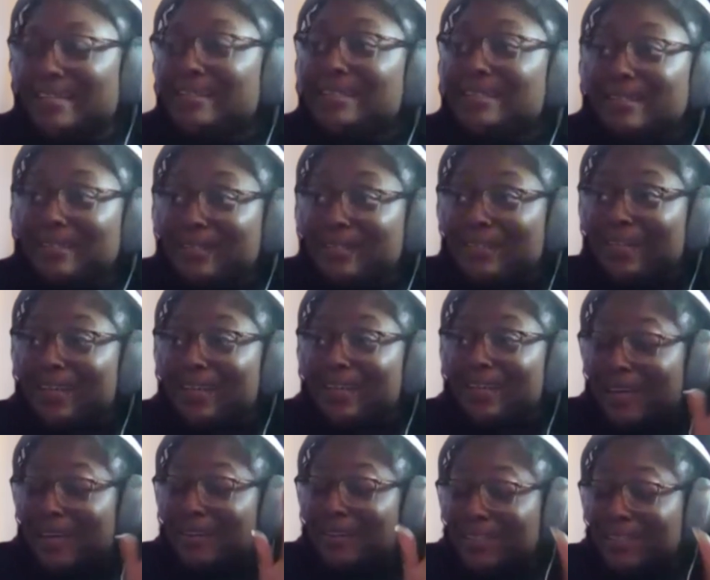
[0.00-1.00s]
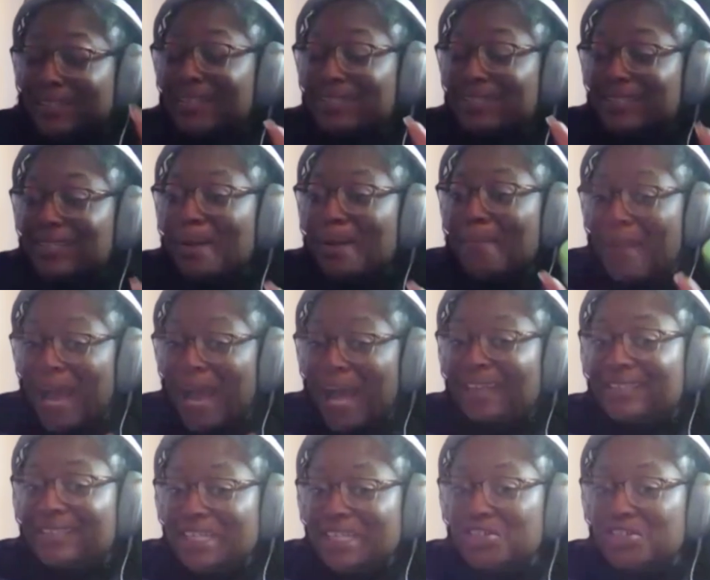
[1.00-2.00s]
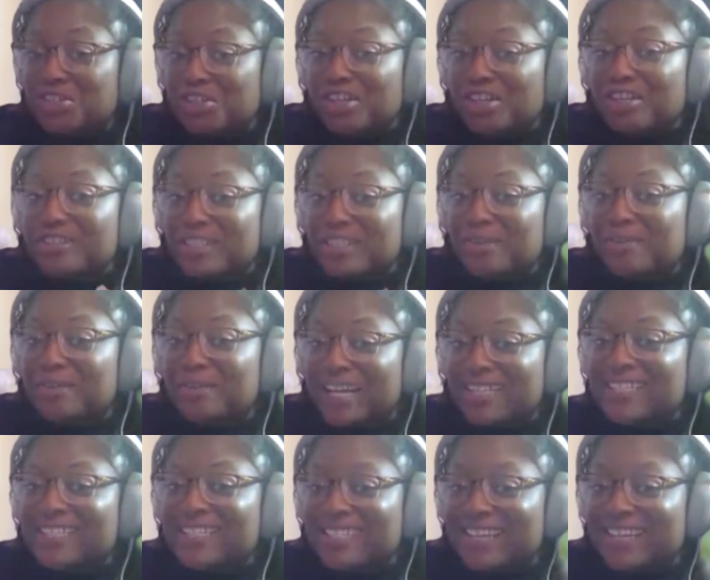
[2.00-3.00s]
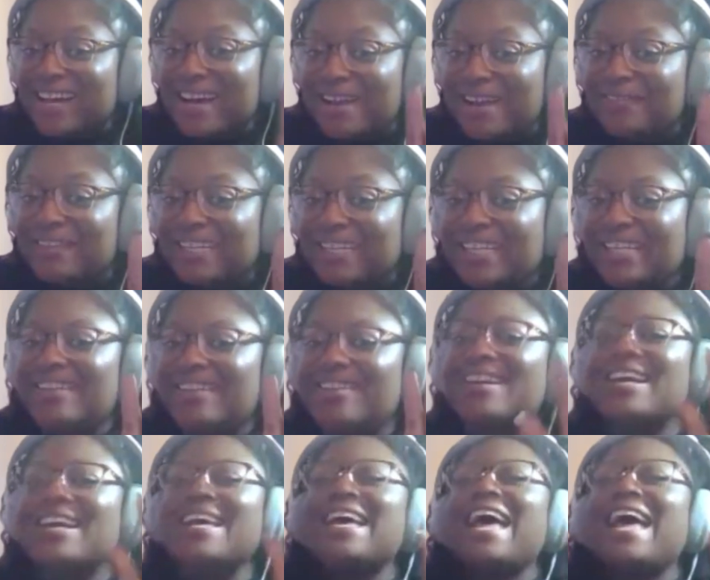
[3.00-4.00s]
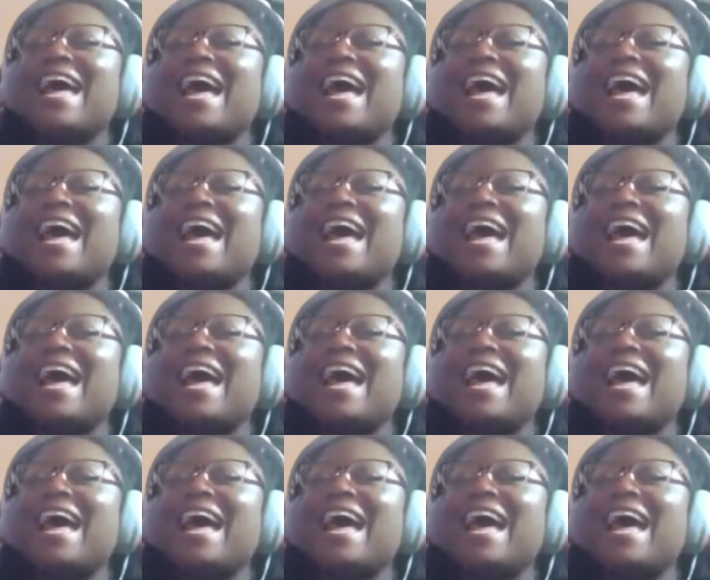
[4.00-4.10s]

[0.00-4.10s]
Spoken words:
And Lisa's a math teacher. So that's the irony here.